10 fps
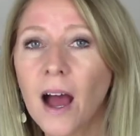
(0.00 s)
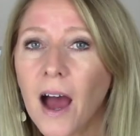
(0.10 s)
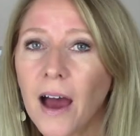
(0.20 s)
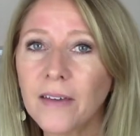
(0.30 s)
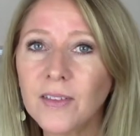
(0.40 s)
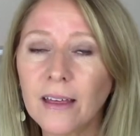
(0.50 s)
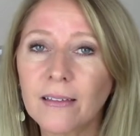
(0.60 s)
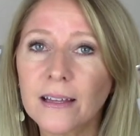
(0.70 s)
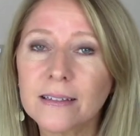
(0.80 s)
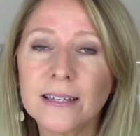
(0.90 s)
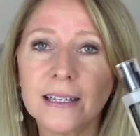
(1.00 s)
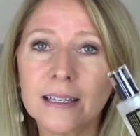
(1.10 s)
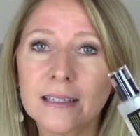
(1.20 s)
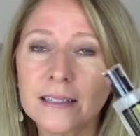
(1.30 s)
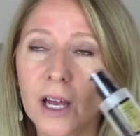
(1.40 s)
I think this
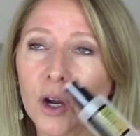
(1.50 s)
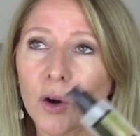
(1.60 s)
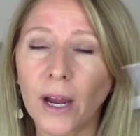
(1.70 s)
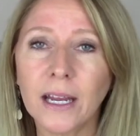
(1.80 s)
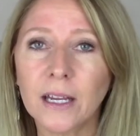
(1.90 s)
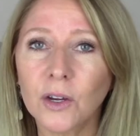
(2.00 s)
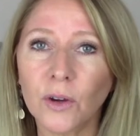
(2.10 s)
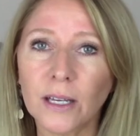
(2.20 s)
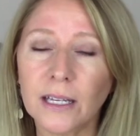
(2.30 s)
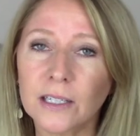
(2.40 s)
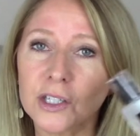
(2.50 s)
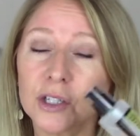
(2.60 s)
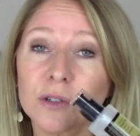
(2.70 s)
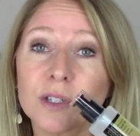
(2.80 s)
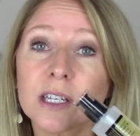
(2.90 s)
is a great ingredient to
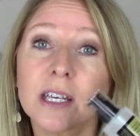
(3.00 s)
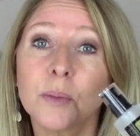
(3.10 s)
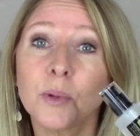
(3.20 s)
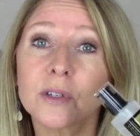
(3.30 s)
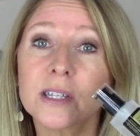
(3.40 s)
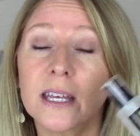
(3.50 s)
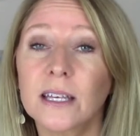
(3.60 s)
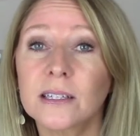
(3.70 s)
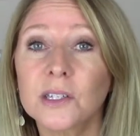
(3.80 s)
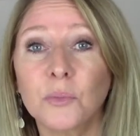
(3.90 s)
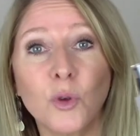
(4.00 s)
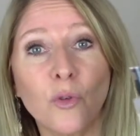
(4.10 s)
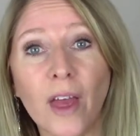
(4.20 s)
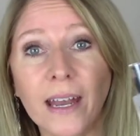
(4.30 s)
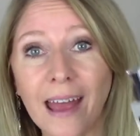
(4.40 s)
use to keep your skin
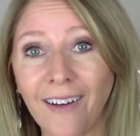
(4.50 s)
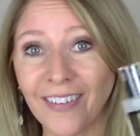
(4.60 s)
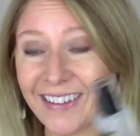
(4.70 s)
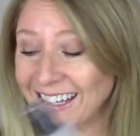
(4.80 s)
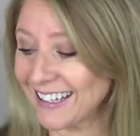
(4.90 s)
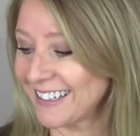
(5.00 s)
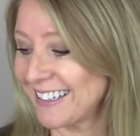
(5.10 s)
smooth and healthy.